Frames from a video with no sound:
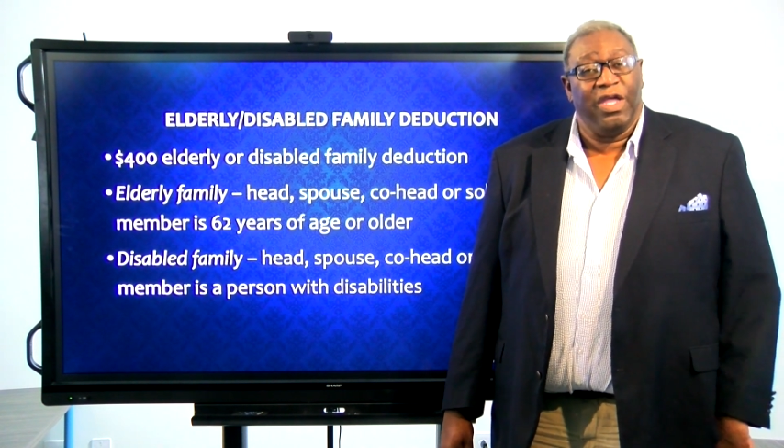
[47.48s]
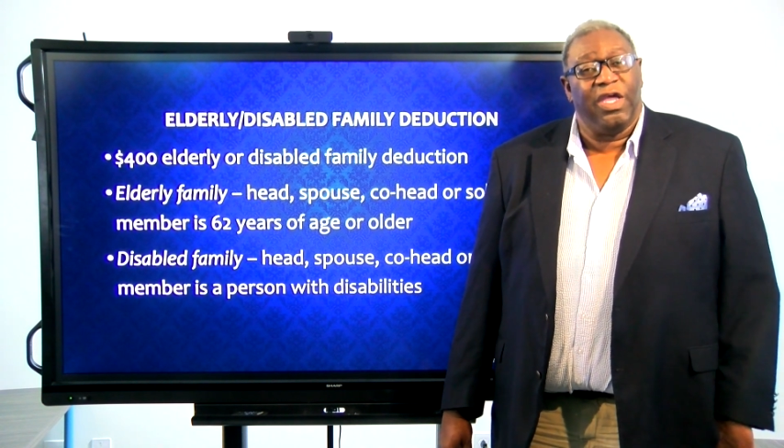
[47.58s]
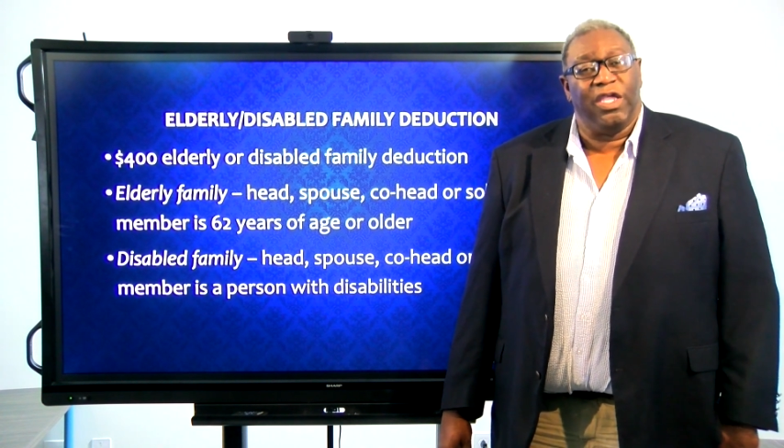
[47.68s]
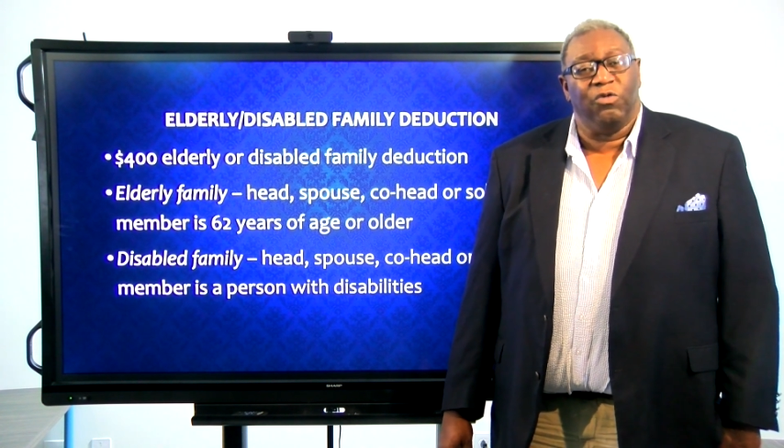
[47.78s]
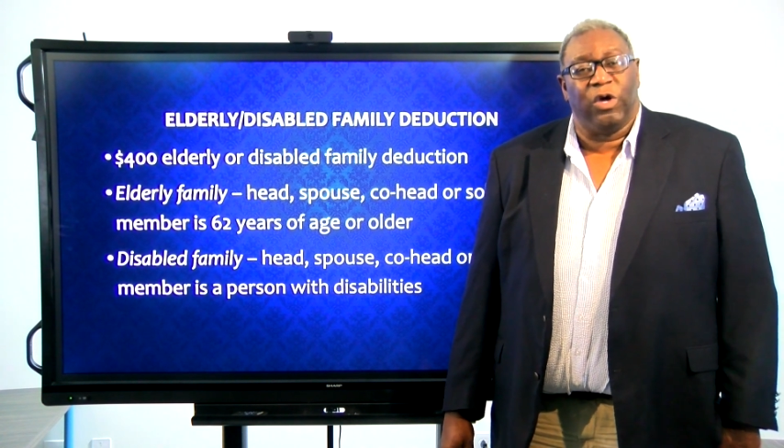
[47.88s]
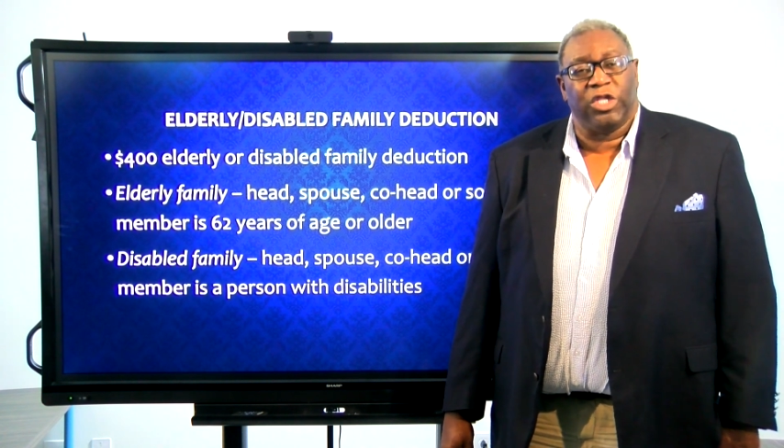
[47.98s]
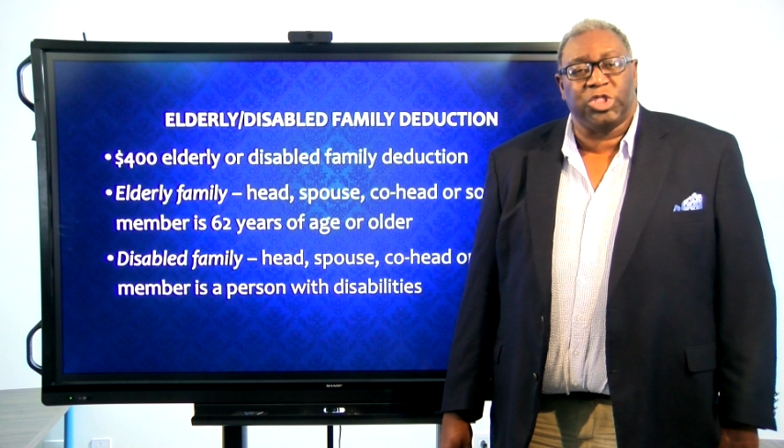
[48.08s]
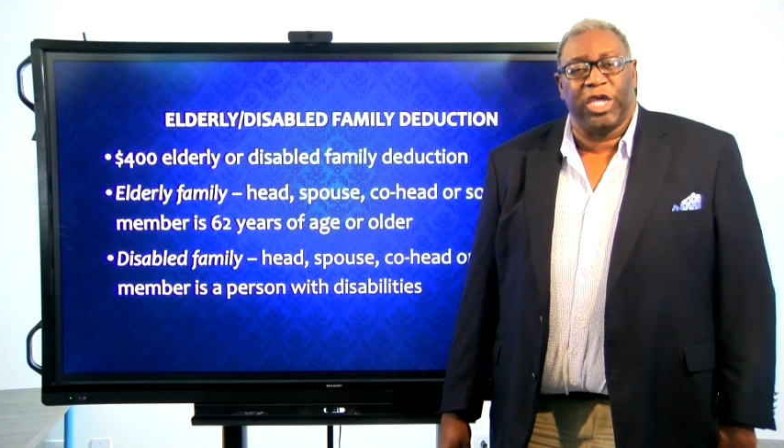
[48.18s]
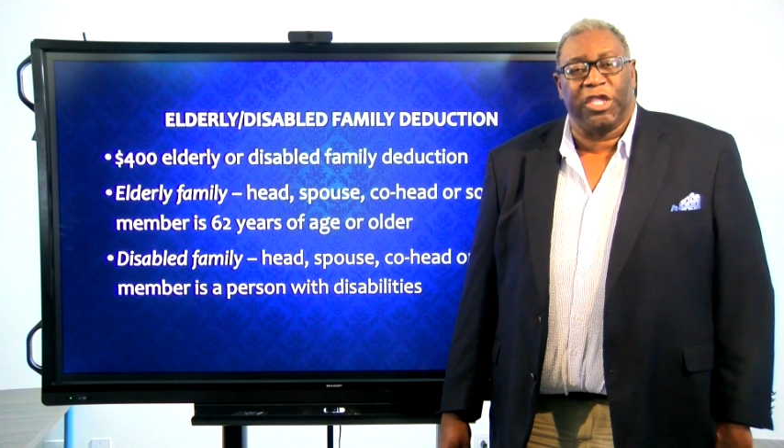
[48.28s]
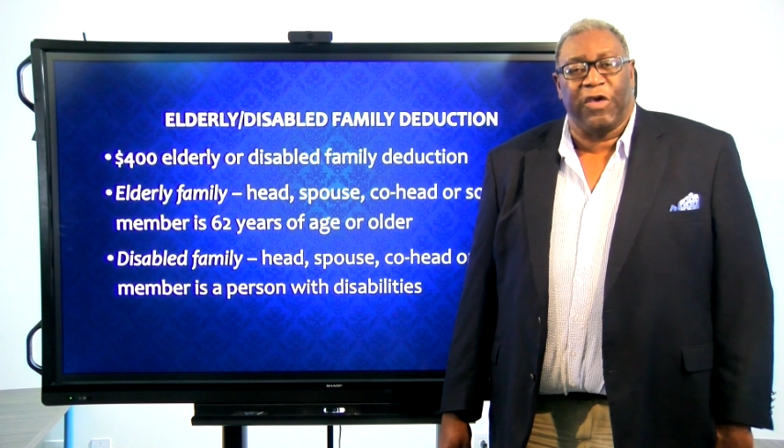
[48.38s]
And you want to
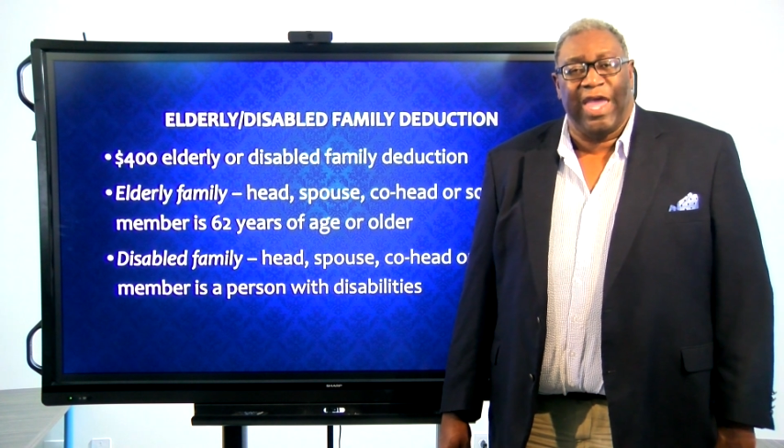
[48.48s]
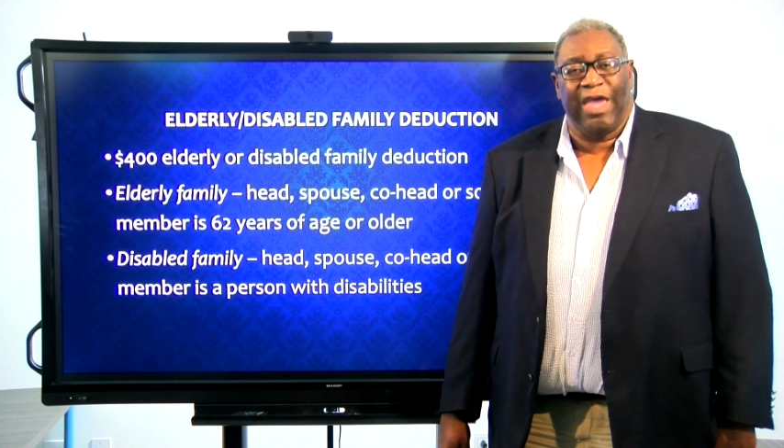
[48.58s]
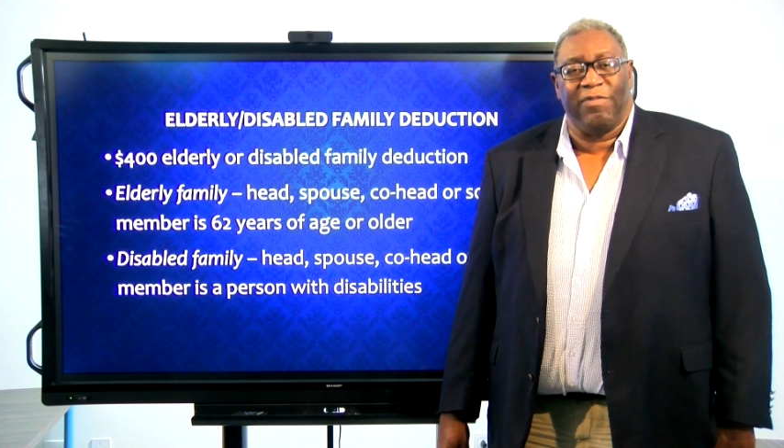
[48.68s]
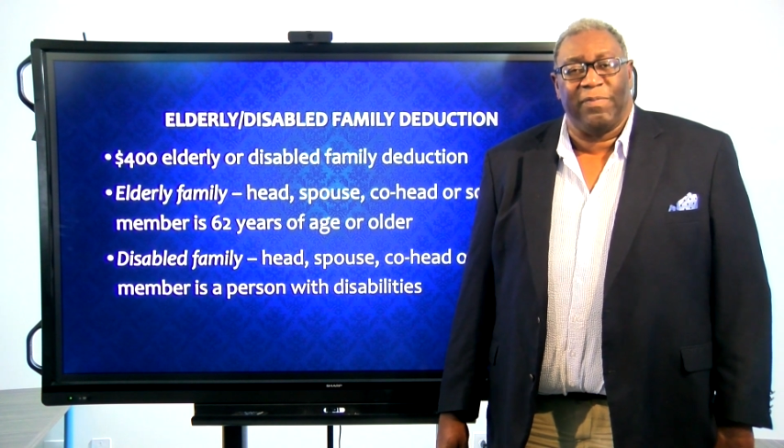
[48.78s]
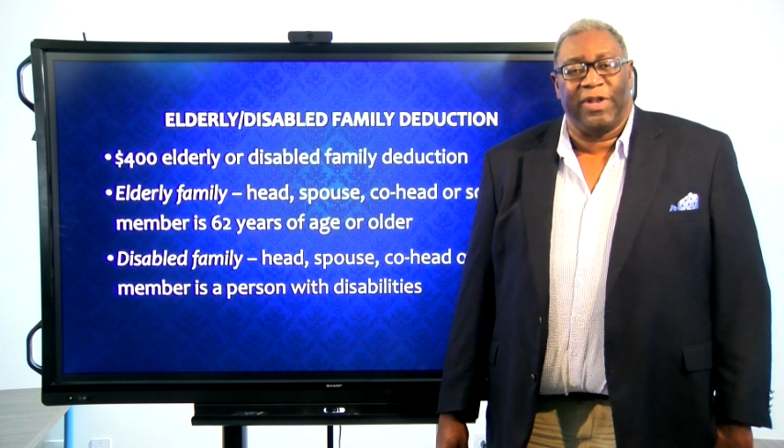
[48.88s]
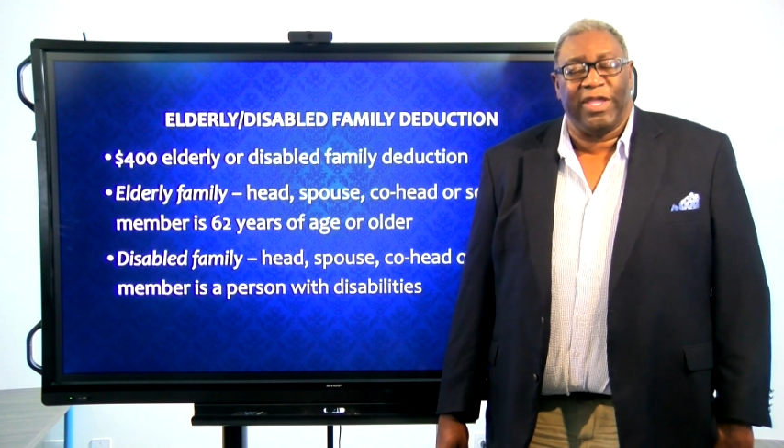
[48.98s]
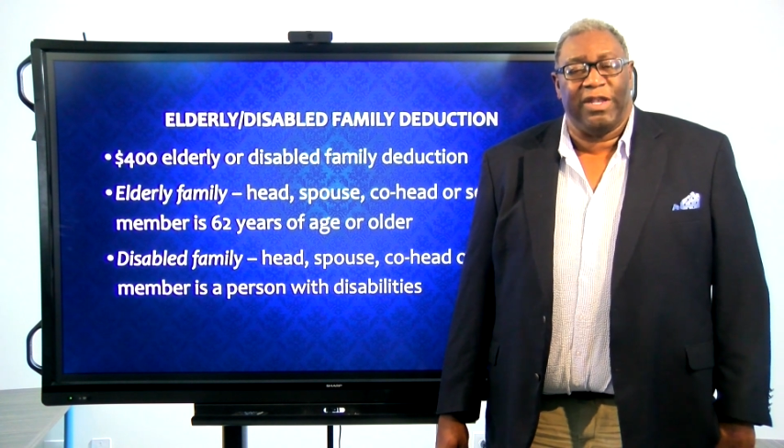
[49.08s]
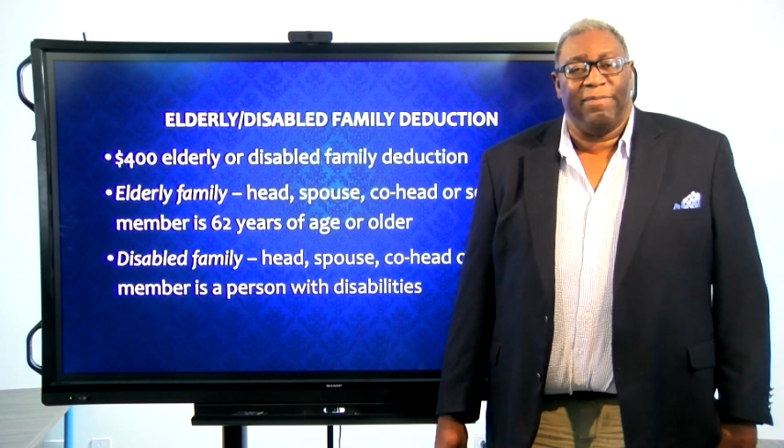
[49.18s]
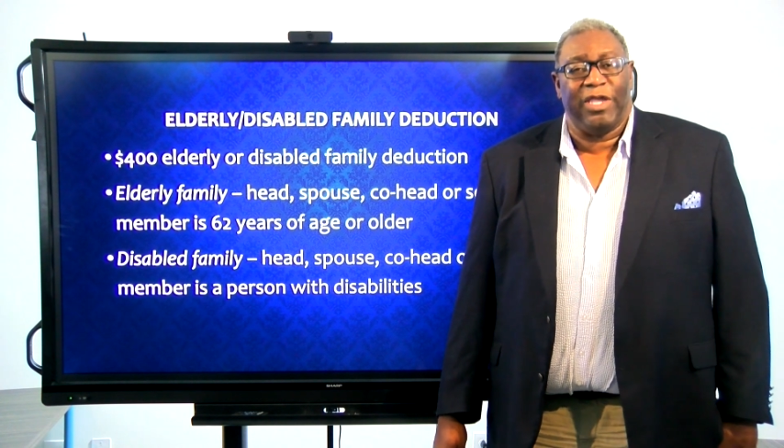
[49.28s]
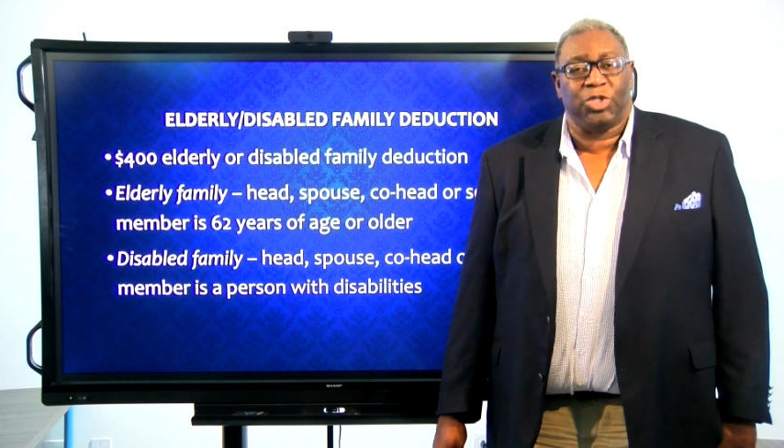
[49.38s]
check your admin plan
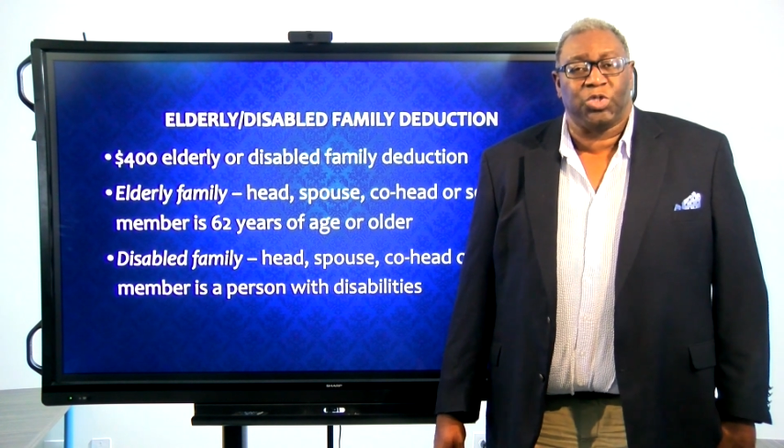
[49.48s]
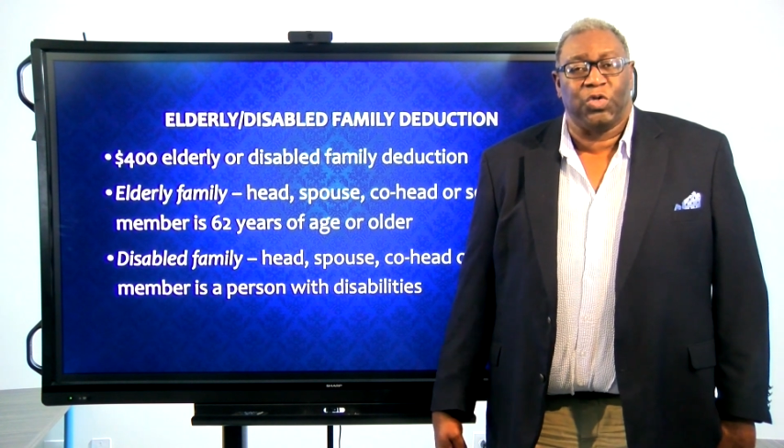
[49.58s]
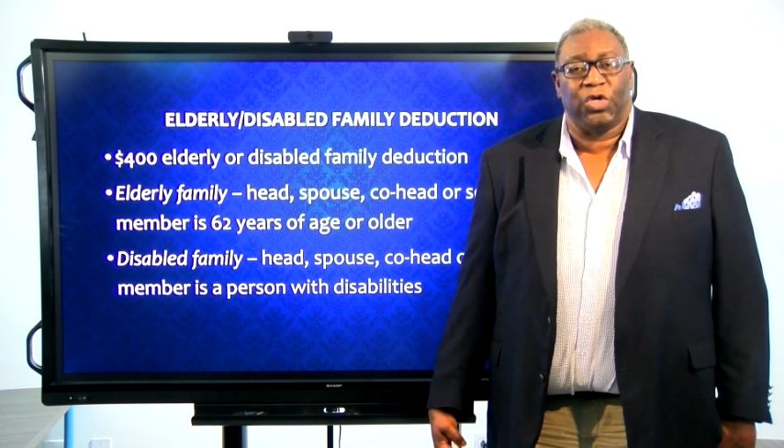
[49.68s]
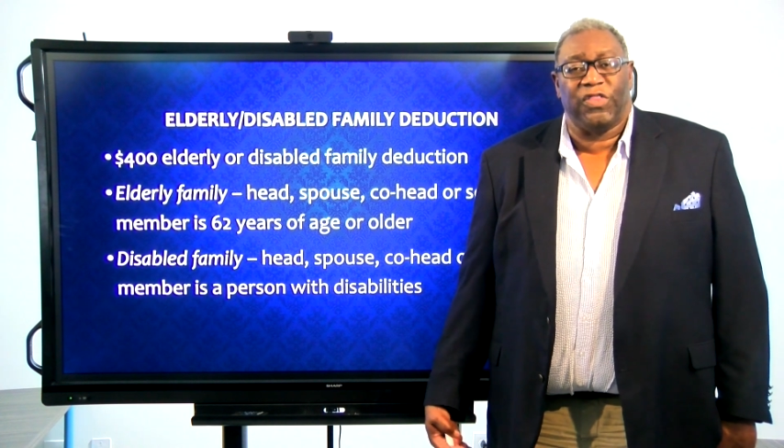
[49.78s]
to make sure